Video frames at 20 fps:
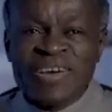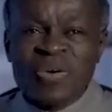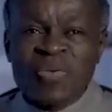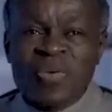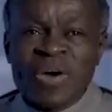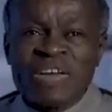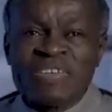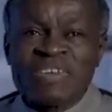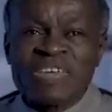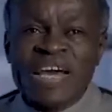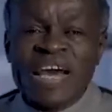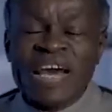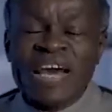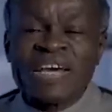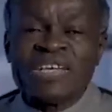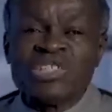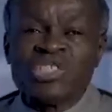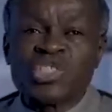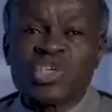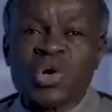when they
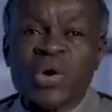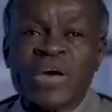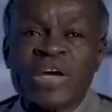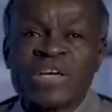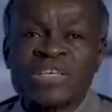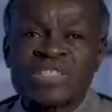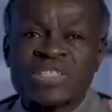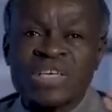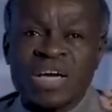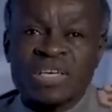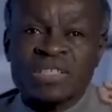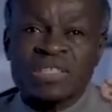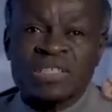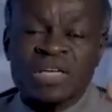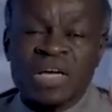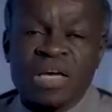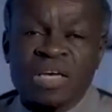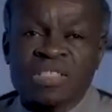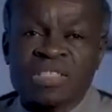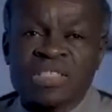are enjoying
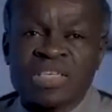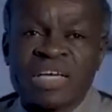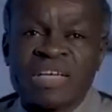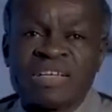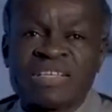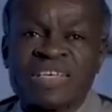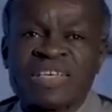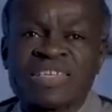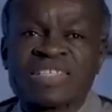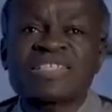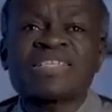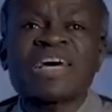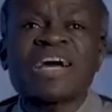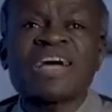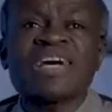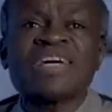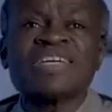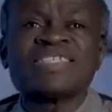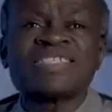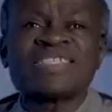success in the
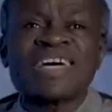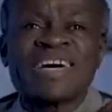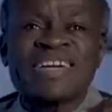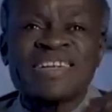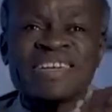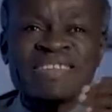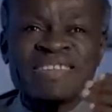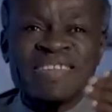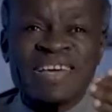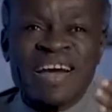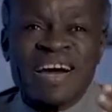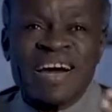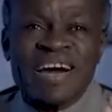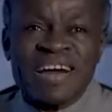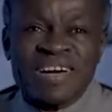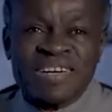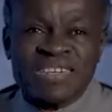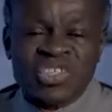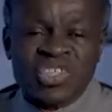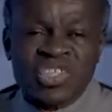science and in the
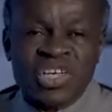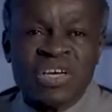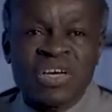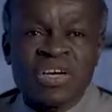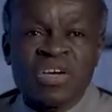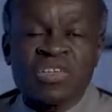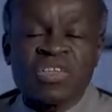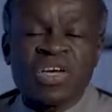arts,